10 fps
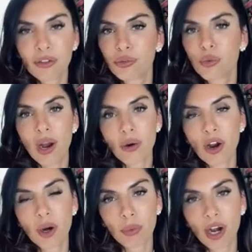throughout
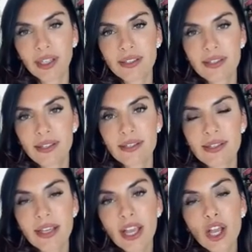our
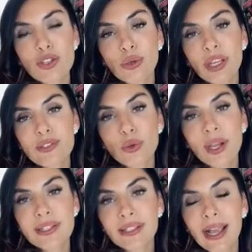practices. So it's
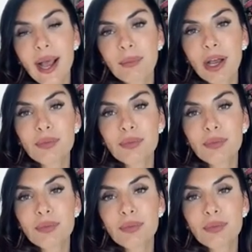going to come